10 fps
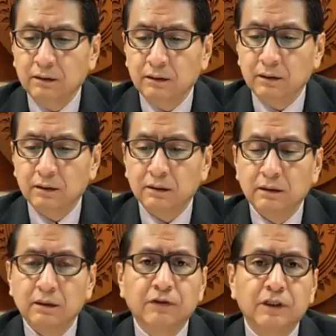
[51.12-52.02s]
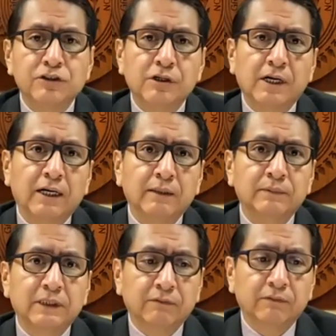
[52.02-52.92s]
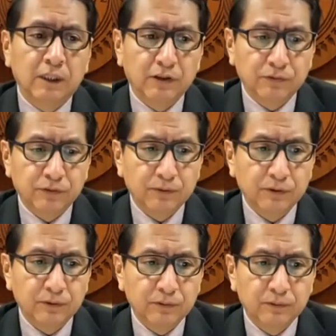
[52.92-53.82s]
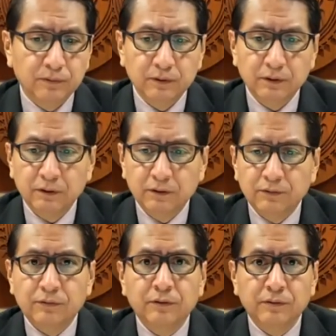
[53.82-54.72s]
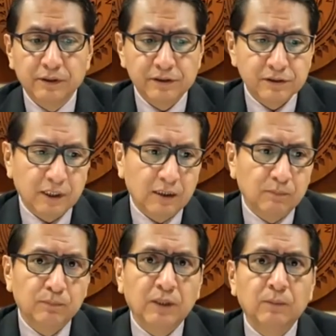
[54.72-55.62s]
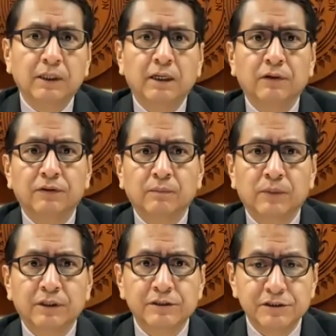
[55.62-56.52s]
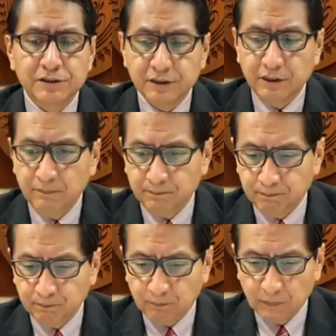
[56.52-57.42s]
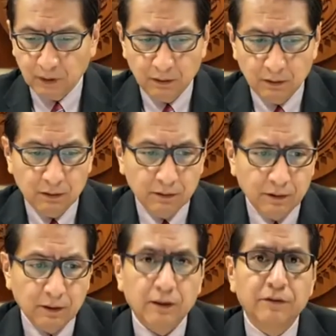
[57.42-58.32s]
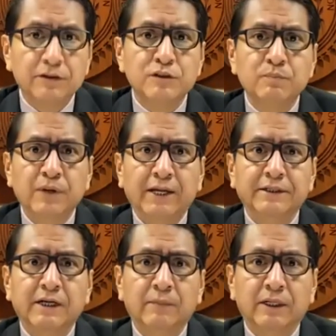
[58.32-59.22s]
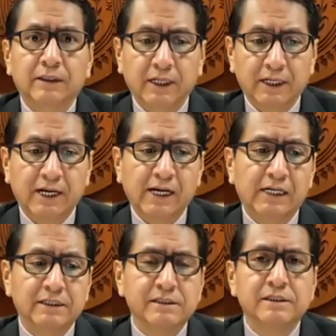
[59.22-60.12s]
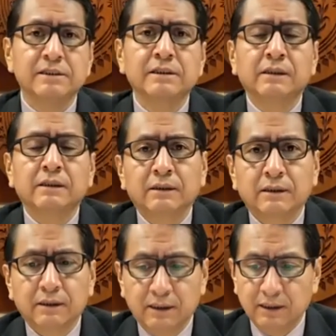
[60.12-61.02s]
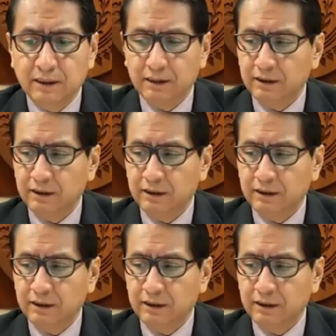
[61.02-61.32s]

uh, of our tribes have gone through through this uh, public health emergency. Uh, this pandemic that has uh,